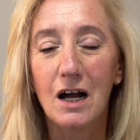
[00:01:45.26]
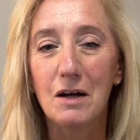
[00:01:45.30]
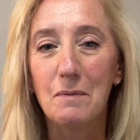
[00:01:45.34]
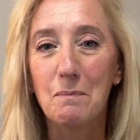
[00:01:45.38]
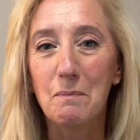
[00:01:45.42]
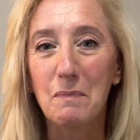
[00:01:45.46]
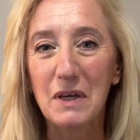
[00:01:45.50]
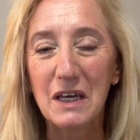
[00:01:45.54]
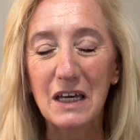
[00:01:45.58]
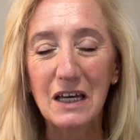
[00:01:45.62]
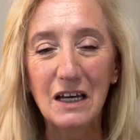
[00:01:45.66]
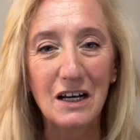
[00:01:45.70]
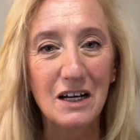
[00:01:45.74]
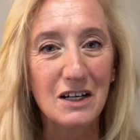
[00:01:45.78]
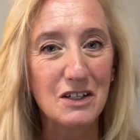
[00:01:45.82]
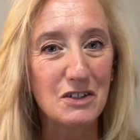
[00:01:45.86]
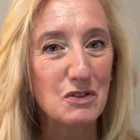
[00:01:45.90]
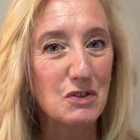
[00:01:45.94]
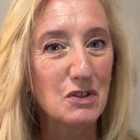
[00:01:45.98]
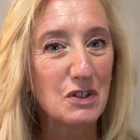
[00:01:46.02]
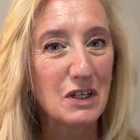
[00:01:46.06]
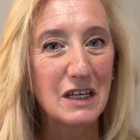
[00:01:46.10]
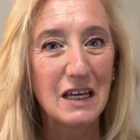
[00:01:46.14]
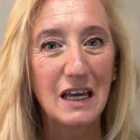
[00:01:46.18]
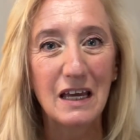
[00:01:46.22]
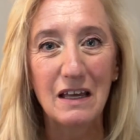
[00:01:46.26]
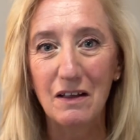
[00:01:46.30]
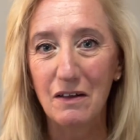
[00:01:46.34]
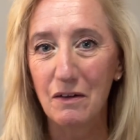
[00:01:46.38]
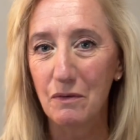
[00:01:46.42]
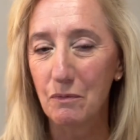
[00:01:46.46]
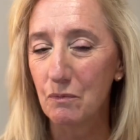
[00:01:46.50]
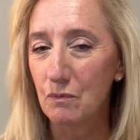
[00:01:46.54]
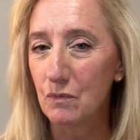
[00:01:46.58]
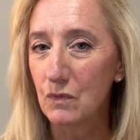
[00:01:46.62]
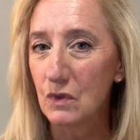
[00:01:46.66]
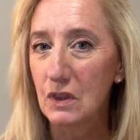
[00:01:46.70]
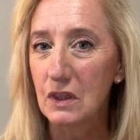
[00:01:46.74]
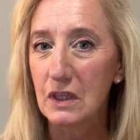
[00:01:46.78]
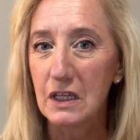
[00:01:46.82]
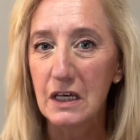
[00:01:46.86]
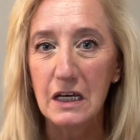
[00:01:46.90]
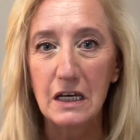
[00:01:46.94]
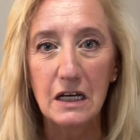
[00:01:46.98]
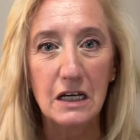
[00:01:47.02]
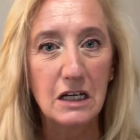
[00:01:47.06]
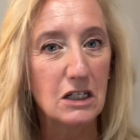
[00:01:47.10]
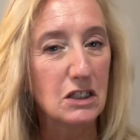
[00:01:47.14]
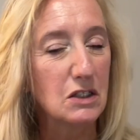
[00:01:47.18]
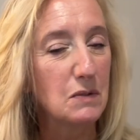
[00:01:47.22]
because the
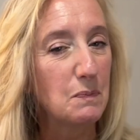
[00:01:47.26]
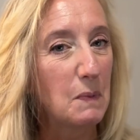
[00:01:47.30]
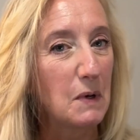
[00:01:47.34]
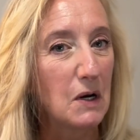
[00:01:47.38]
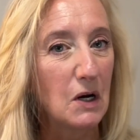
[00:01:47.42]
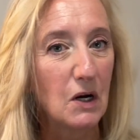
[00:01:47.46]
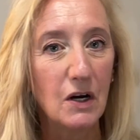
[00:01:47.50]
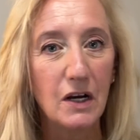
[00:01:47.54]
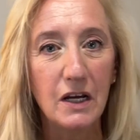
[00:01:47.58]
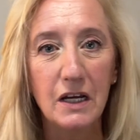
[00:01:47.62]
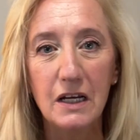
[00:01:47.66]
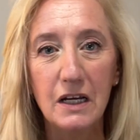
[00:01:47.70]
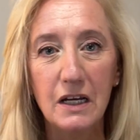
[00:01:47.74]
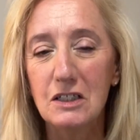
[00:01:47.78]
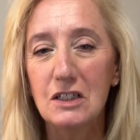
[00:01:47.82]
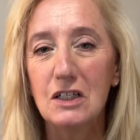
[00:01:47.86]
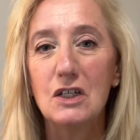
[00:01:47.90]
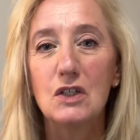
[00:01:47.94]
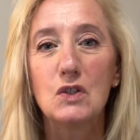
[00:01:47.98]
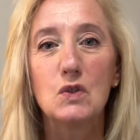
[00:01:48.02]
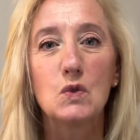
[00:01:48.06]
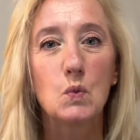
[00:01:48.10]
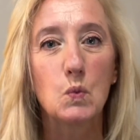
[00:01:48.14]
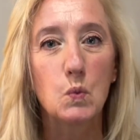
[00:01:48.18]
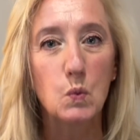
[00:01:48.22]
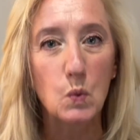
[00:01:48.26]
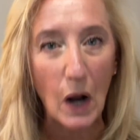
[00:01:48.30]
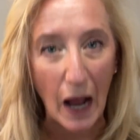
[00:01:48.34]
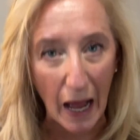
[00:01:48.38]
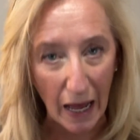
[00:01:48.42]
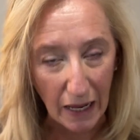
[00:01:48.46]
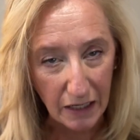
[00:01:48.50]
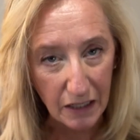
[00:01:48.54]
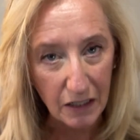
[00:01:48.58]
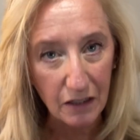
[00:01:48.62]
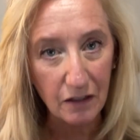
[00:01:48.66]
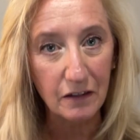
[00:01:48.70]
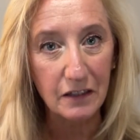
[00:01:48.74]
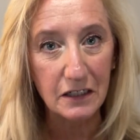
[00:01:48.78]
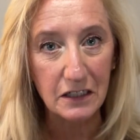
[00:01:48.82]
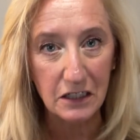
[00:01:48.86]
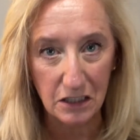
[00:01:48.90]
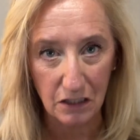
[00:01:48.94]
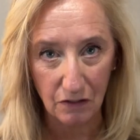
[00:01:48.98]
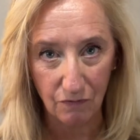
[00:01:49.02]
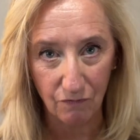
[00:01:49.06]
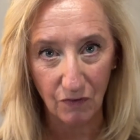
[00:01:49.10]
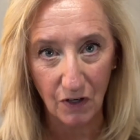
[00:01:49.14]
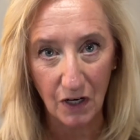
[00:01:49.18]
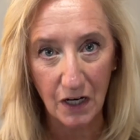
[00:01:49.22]
experience is radically
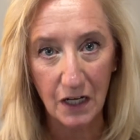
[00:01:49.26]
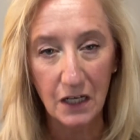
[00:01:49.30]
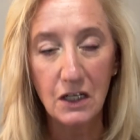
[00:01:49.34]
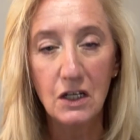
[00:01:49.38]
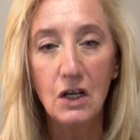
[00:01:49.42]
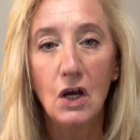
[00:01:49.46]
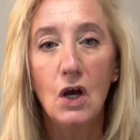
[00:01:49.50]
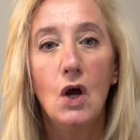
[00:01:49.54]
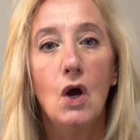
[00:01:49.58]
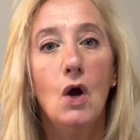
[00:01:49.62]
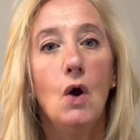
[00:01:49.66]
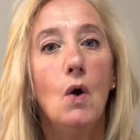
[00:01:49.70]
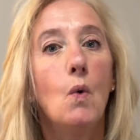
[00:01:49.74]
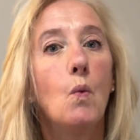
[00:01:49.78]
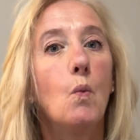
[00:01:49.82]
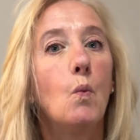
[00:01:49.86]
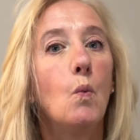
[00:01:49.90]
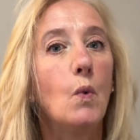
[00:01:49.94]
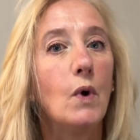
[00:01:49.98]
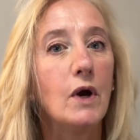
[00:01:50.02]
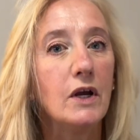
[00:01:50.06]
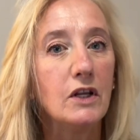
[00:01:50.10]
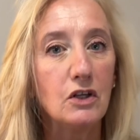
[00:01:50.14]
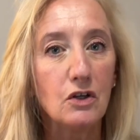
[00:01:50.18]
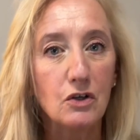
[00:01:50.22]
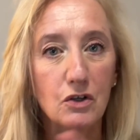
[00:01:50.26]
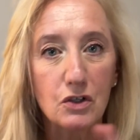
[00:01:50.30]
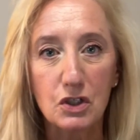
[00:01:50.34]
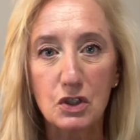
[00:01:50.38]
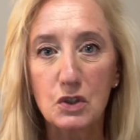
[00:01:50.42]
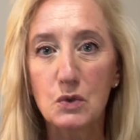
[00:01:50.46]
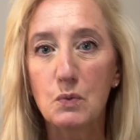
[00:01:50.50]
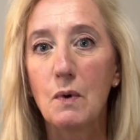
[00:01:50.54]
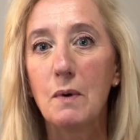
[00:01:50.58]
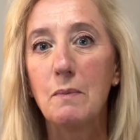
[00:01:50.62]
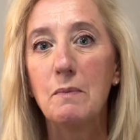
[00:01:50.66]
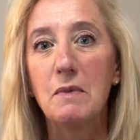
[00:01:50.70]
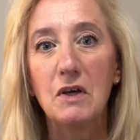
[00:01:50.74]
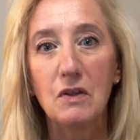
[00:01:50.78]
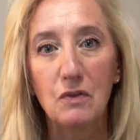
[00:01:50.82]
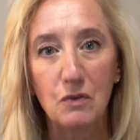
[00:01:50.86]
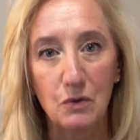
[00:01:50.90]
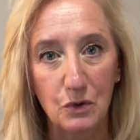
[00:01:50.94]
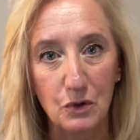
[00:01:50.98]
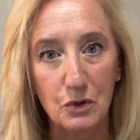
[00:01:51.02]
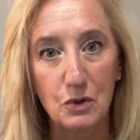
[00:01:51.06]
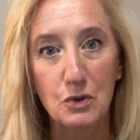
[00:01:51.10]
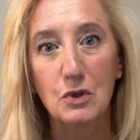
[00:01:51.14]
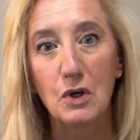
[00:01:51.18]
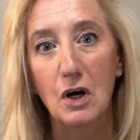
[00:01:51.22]
different when you're swimming
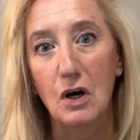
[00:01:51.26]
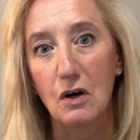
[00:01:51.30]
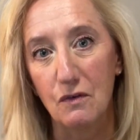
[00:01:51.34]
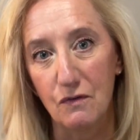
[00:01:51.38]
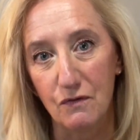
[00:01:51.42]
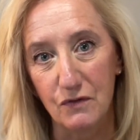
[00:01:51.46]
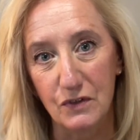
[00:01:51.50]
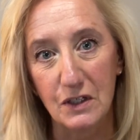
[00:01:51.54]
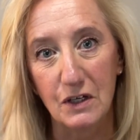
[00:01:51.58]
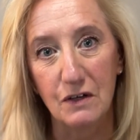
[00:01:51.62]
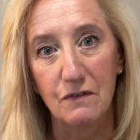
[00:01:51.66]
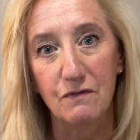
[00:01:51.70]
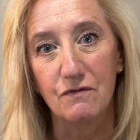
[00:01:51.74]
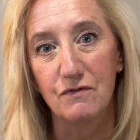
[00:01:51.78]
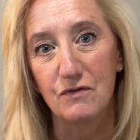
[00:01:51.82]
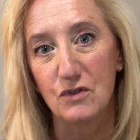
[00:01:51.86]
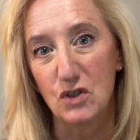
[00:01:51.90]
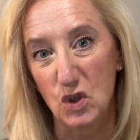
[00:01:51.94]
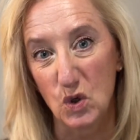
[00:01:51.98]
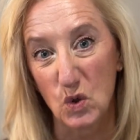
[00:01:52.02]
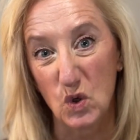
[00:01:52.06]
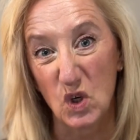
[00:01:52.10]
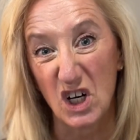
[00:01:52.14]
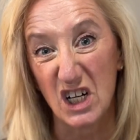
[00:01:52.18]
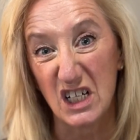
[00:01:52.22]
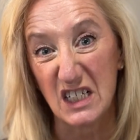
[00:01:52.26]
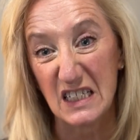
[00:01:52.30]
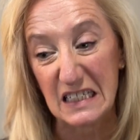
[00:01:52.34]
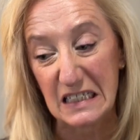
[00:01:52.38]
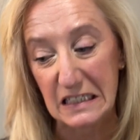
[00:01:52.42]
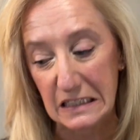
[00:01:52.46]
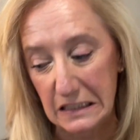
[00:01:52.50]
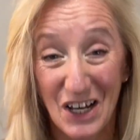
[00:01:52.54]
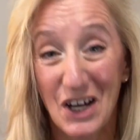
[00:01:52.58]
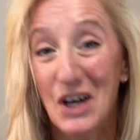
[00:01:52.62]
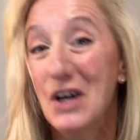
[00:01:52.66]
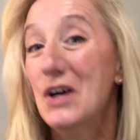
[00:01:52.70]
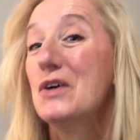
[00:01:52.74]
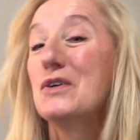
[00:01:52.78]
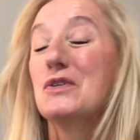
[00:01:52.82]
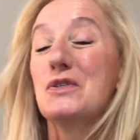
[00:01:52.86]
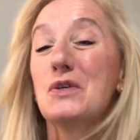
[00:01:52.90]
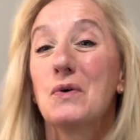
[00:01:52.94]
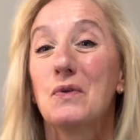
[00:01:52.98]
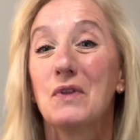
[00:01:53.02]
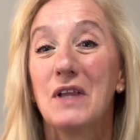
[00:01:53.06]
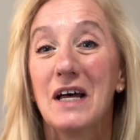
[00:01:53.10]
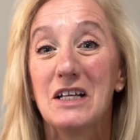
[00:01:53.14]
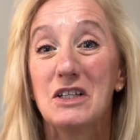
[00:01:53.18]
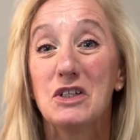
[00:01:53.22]
through droves of tourists. So
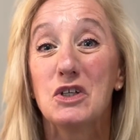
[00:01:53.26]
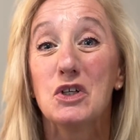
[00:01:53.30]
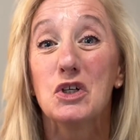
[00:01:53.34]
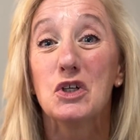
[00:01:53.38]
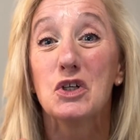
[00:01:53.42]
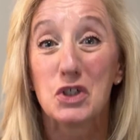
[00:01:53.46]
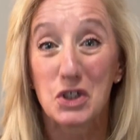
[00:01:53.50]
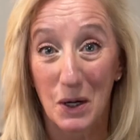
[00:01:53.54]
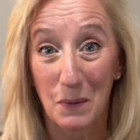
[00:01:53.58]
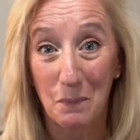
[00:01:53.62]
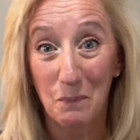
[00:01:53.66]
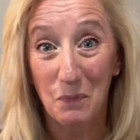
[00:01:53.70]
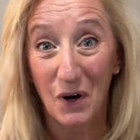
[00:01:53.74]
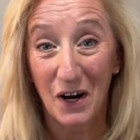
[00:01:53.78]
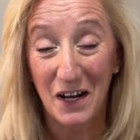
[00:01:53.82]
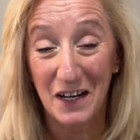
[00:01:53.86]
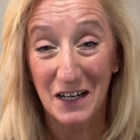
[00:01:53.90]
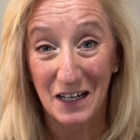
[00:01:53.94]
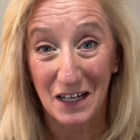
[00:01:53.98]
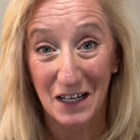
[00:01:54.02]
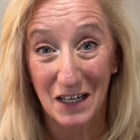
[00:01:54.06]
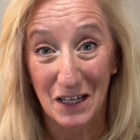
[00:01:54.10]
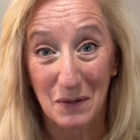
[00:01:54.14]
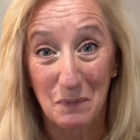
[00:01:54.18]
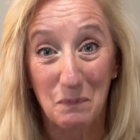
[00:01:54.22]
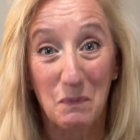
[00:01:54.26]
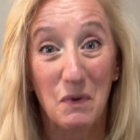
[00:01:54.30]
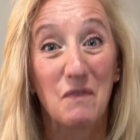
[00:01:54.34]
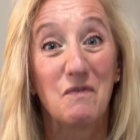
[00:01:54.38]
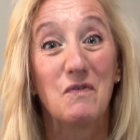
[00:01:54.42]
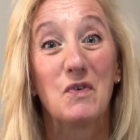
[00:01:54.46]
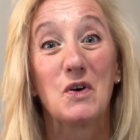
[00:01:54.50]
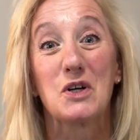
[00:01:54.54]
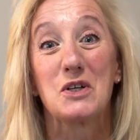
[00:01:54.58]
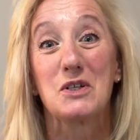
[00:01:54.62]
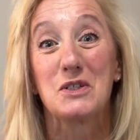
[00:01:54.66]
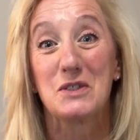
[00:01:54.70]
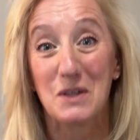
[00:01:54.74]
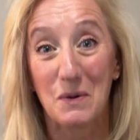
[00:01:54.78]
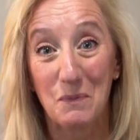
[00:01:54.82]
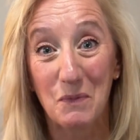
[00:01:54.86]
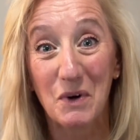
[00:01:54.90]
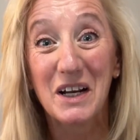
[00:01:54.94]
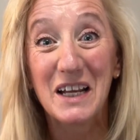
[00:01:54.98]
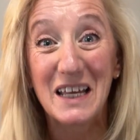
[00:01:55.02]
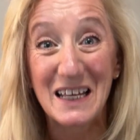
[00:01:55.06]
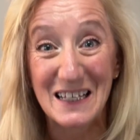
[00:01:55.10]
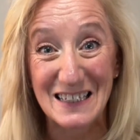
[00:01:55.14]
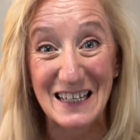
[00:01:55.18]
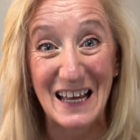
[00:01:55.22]
let's jump right in before someone
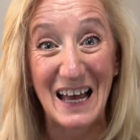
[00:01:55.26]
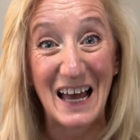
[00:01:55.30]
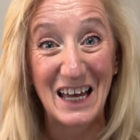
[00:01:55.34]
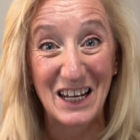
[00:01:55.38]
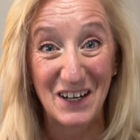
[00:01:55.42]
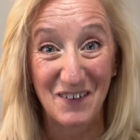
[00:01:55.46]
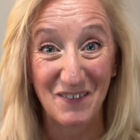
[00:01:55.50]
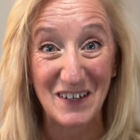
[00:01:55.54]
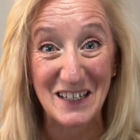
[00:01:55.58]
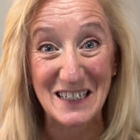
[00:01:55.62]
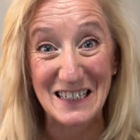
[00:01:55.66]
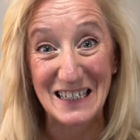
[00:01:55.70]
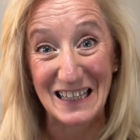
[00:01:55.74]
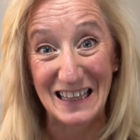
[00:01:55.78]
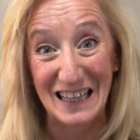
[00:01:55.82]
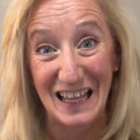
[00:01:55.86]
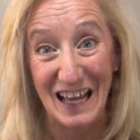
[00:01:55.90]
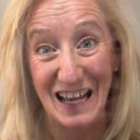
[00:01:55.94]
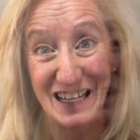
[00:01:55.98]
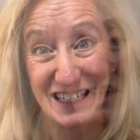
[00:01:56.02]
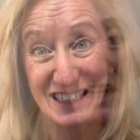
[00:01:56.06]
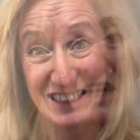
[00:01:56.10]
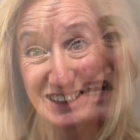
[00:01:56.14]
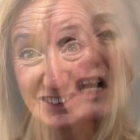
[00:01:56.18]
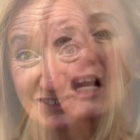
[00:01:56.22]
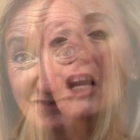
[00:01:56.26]
gets ahead of us in line.